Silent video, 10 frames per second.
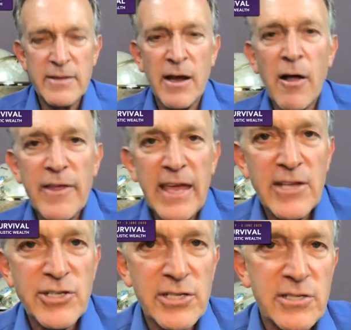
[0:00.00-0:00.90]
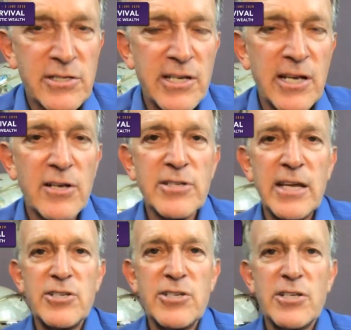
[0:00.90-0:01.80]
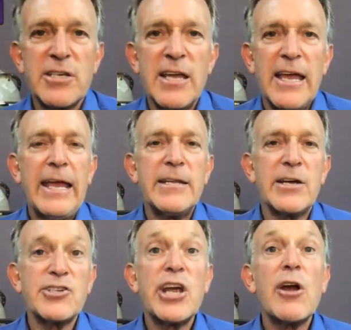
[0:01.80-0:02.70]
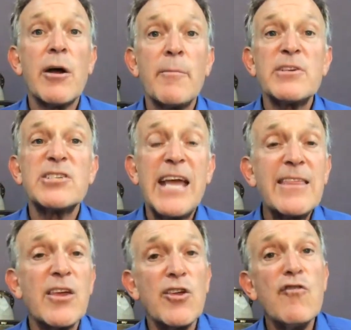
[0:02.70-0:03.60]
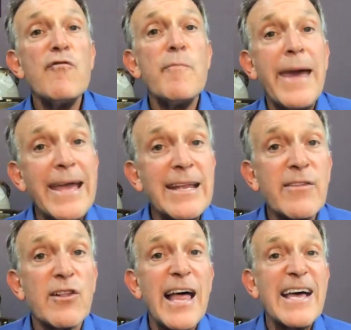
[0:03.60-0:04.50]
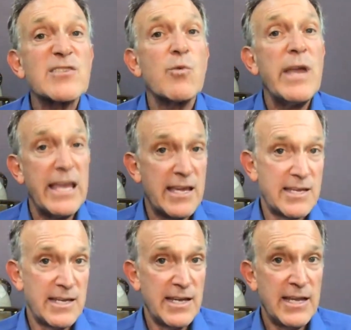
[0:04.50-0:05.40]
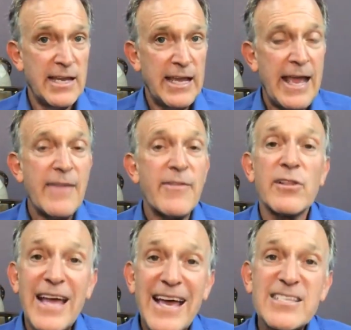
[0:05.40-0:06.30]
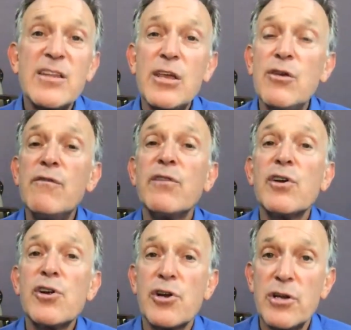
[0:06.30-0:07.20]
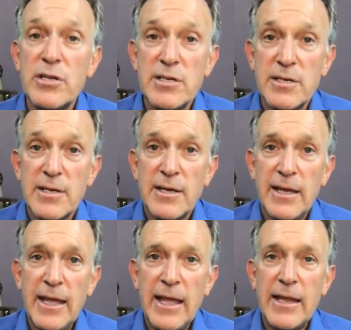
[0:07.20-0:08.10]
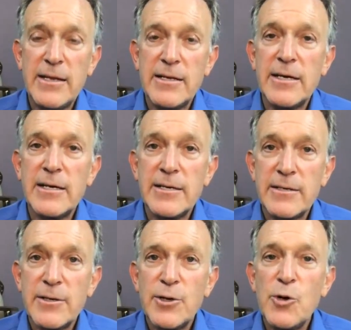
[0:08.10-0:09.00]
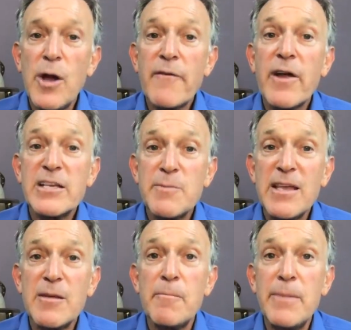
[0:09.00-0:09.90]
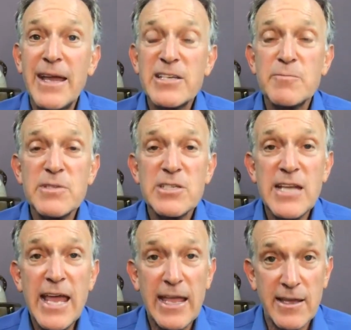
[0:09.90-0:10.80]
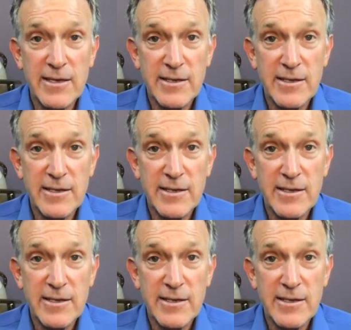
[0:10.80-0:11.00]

all the agents, sales agents, and uh, share a mistake that you've made in the last week and the lesson that you've learned and uh, whoever has made the biggest mistake